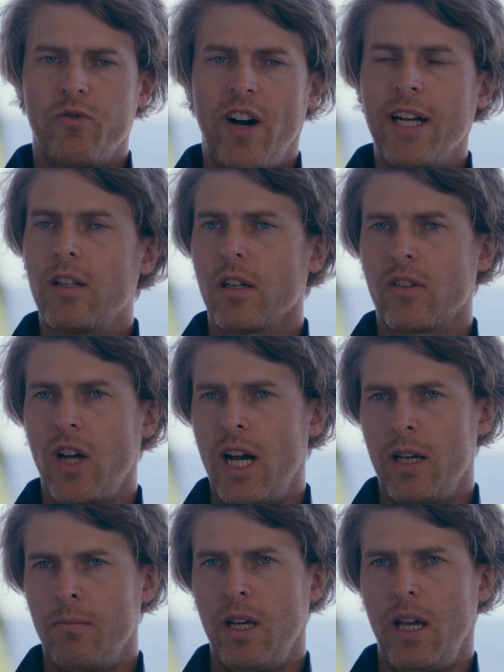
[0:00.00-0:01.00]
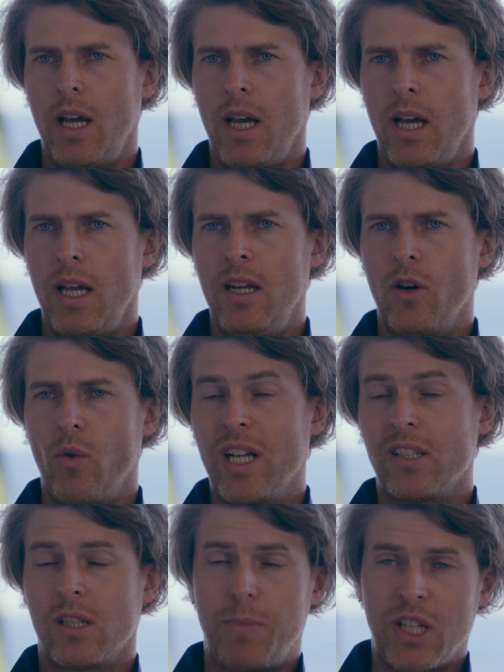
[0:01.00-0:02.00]
vital time in the
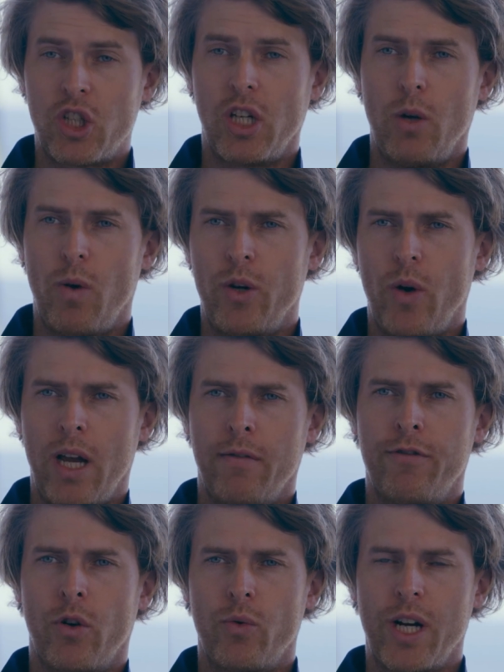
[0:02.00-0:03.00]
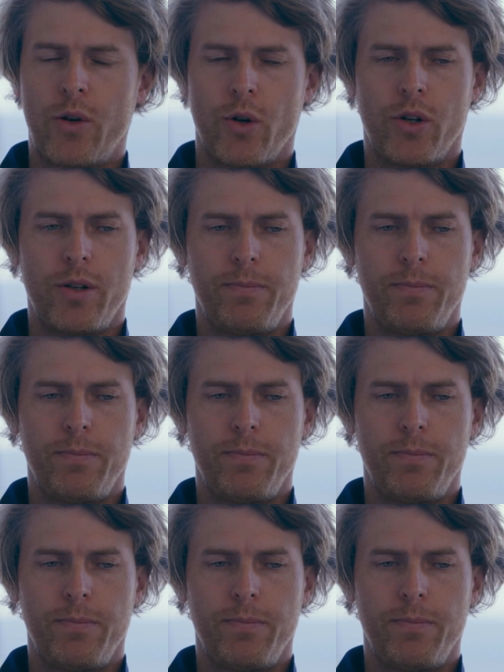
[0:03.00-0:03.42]
race, especially when you aim for a record.